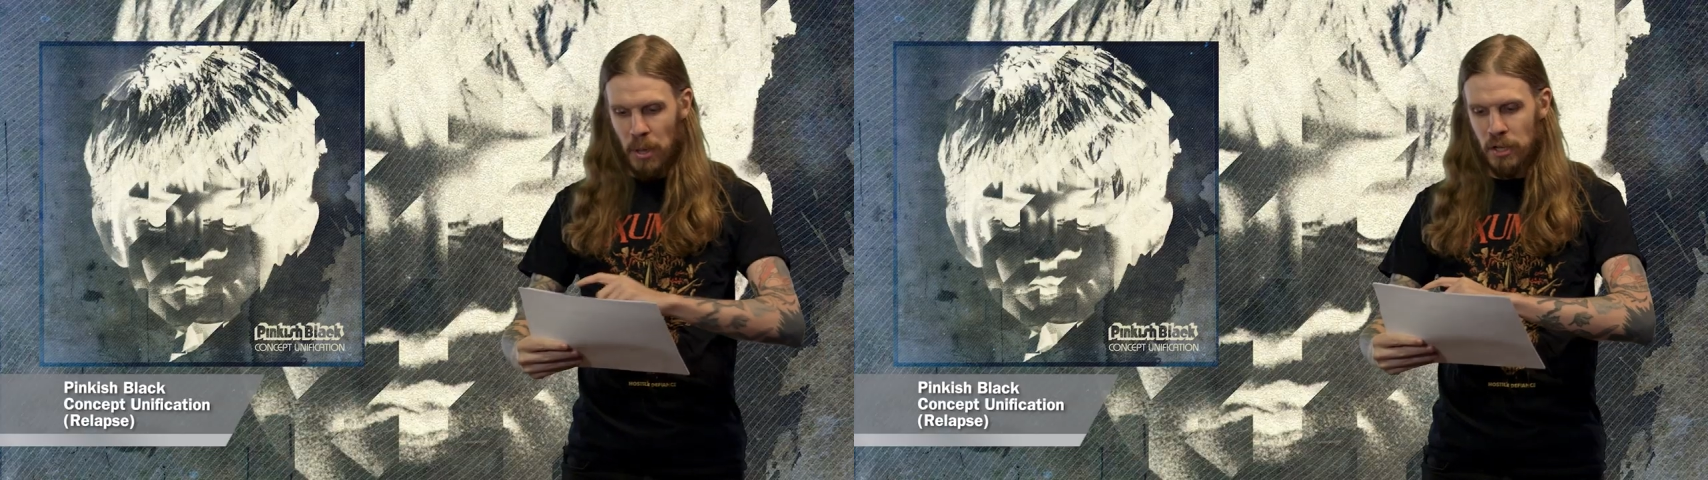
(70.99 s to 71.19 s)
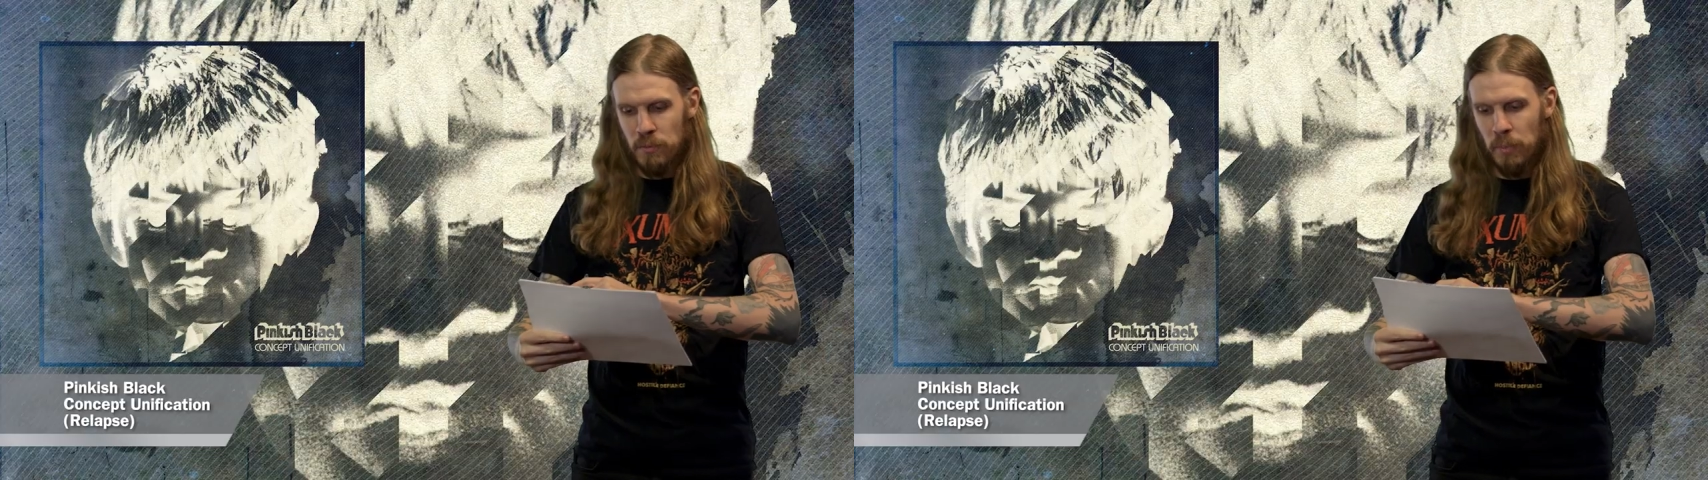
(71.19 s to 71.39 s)

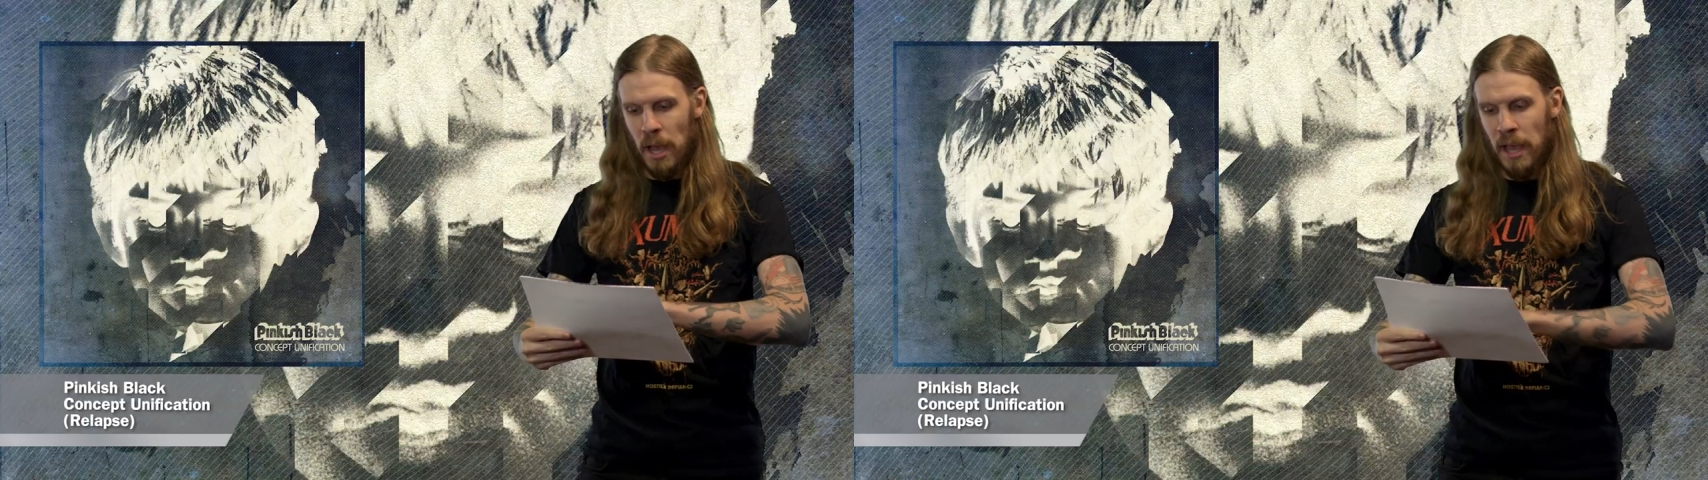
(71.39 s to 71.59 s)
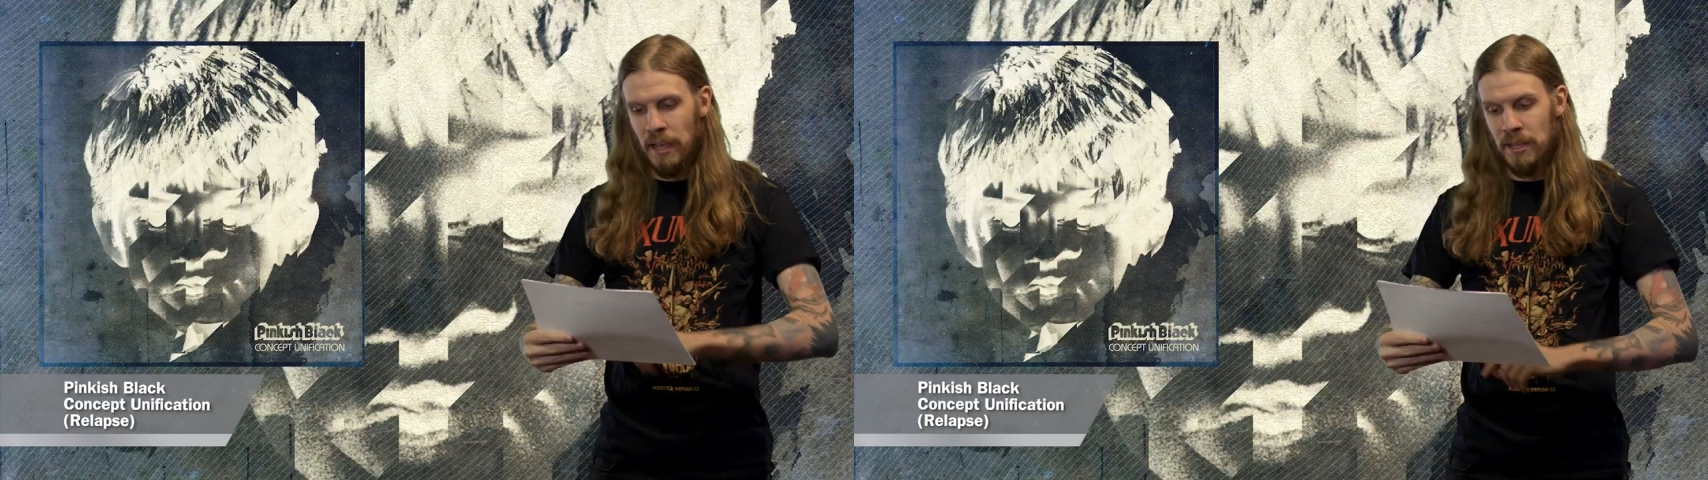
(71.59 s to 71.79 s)
Pinkish
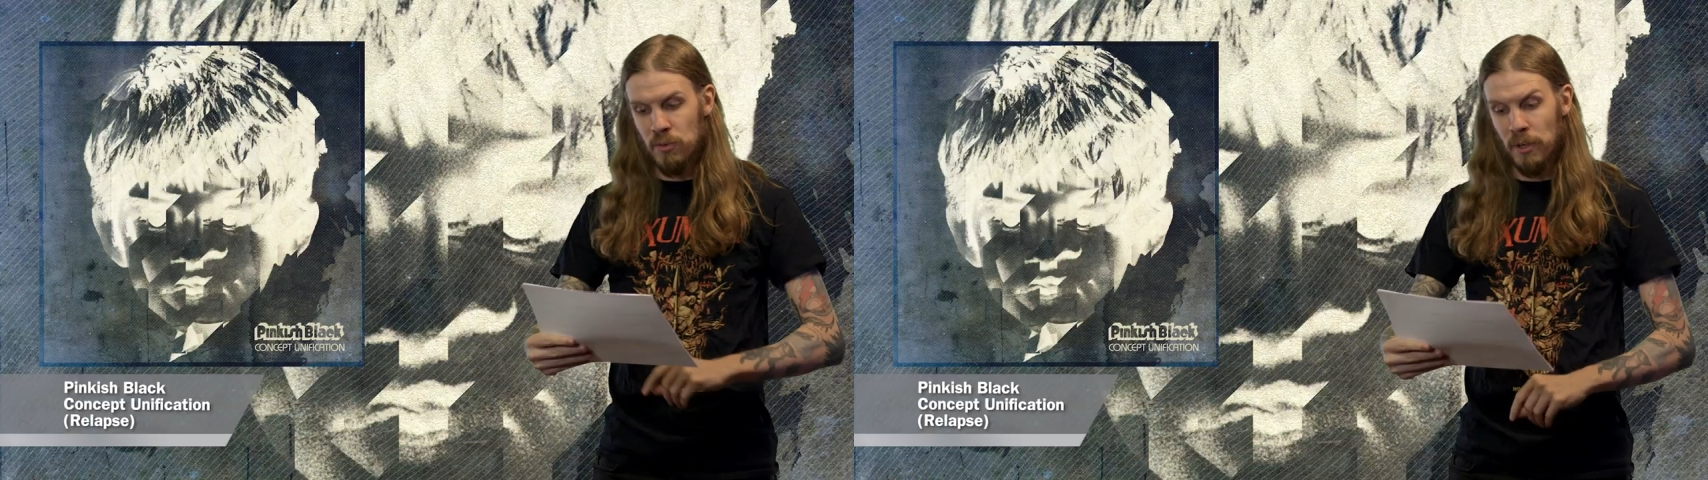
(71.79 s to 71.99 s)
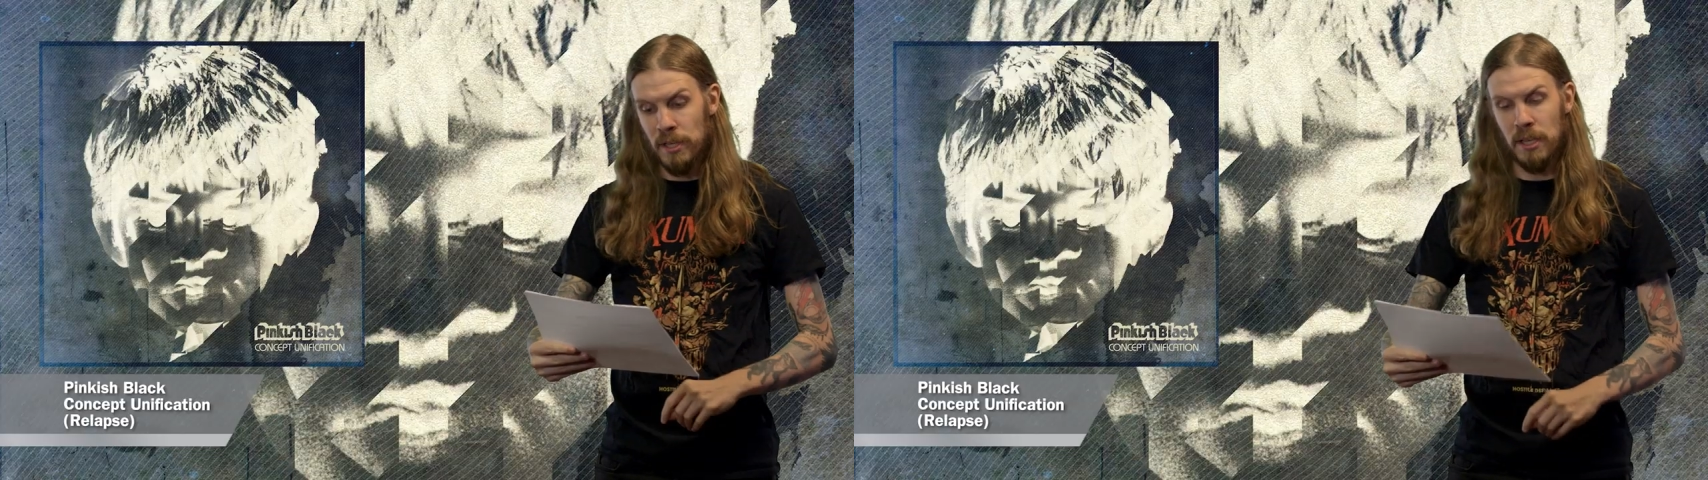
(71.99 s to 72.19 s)
Black
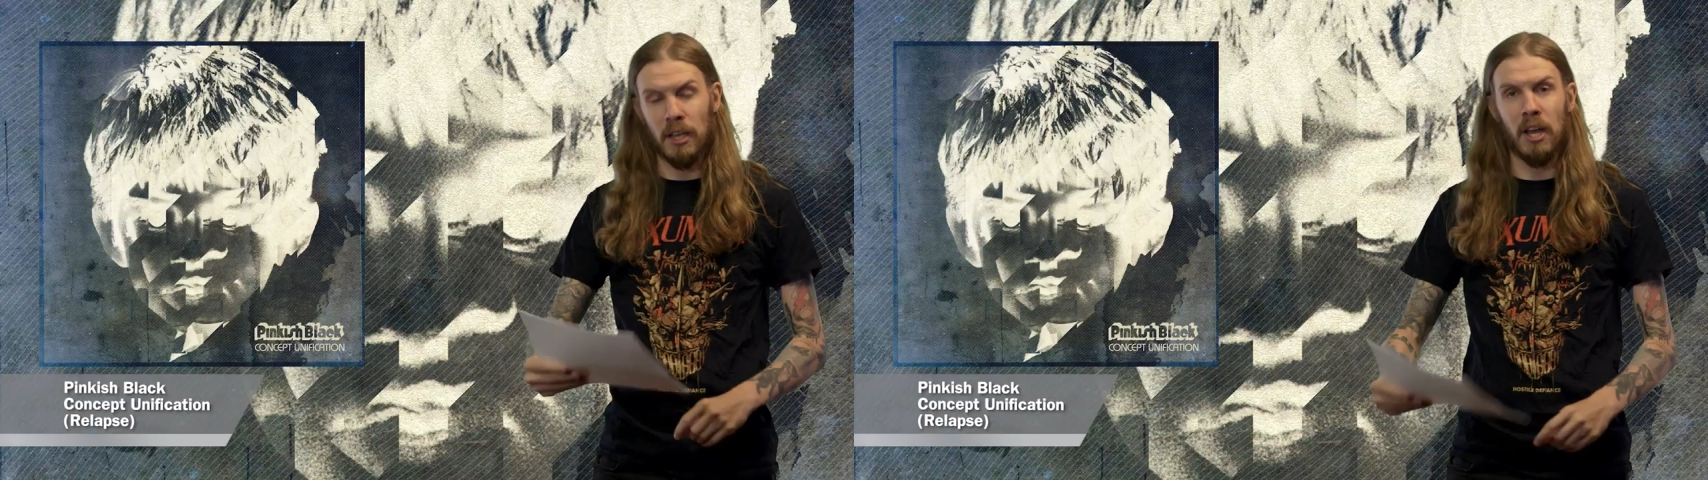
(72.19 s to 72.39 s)
is releasing